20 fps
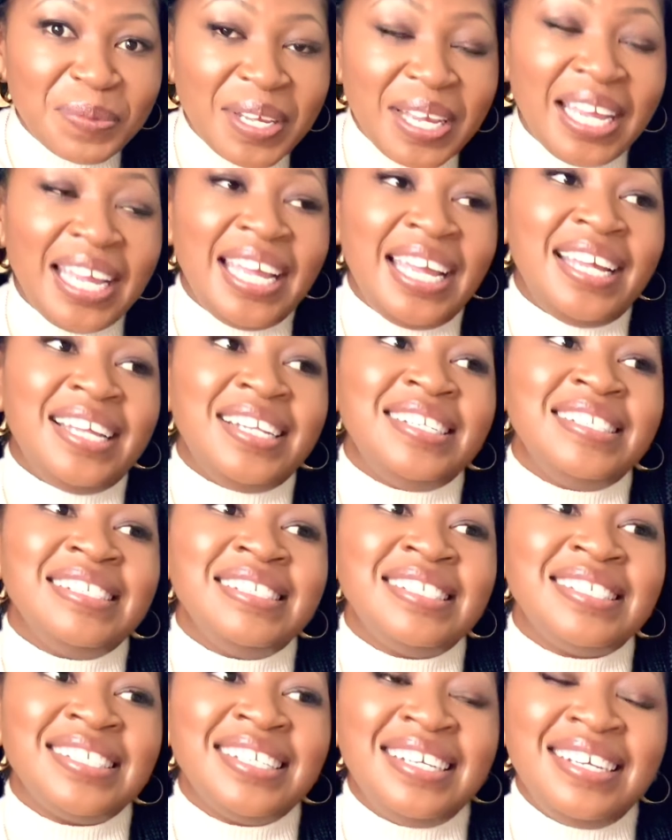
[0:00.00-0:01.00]

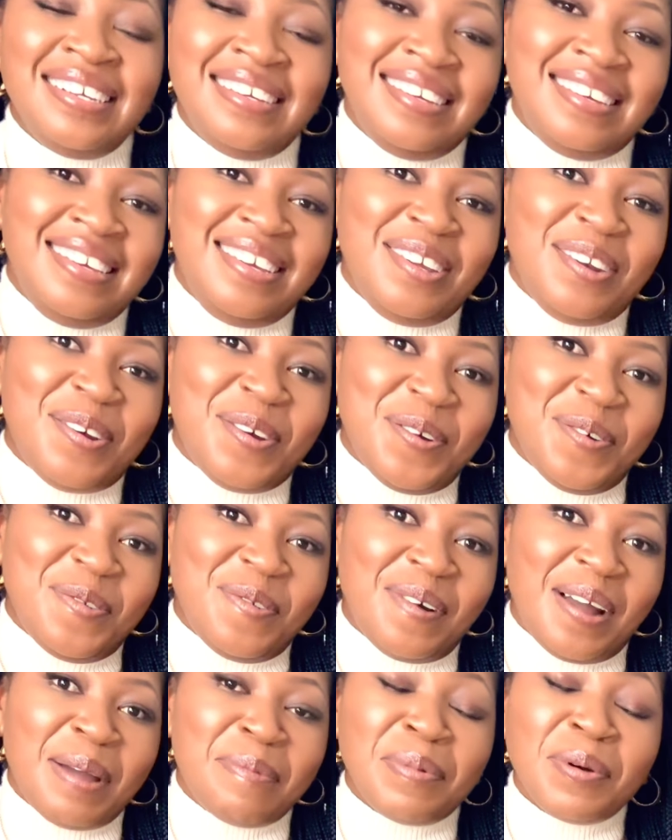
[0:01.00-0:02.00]
And, you know,
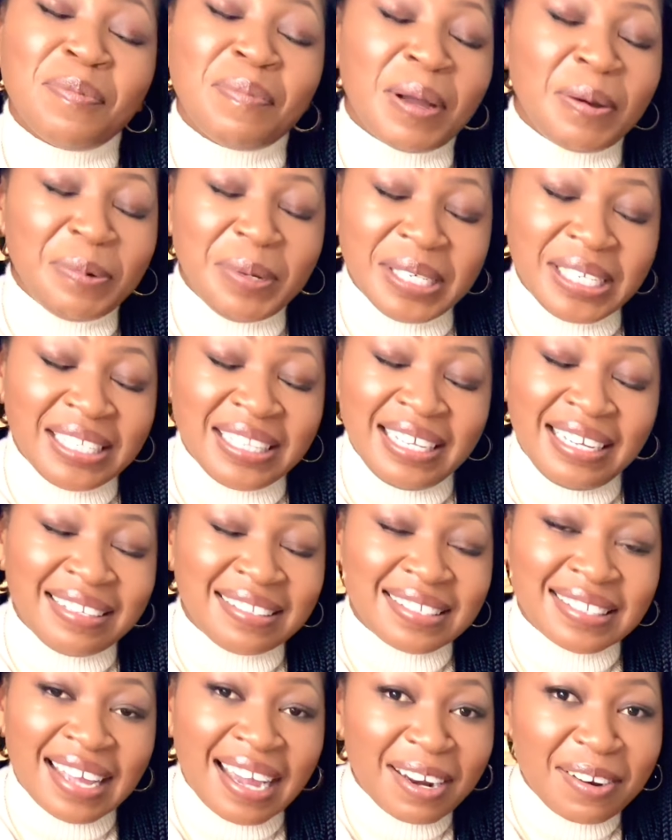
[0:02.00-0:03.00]
I put my word in the
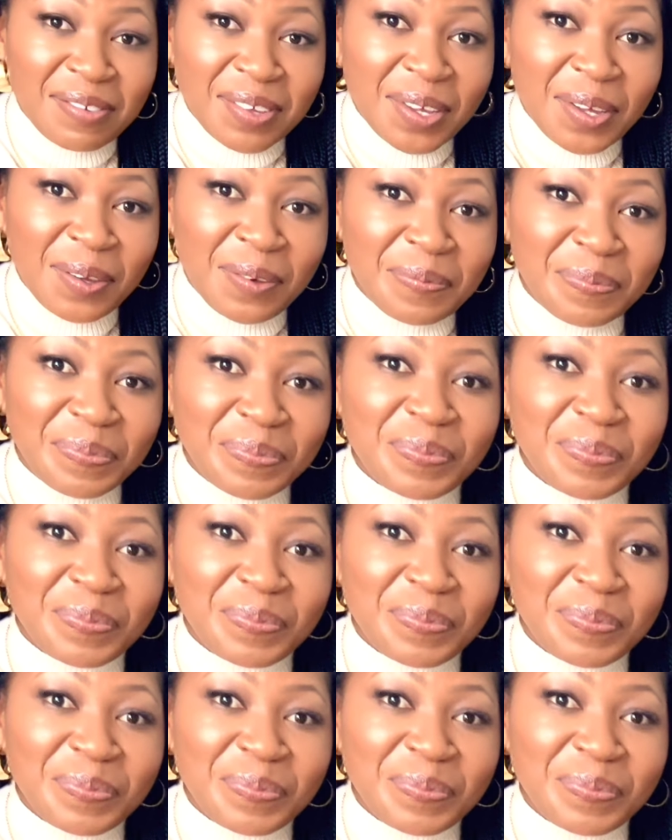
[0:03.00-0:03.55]
inside of you.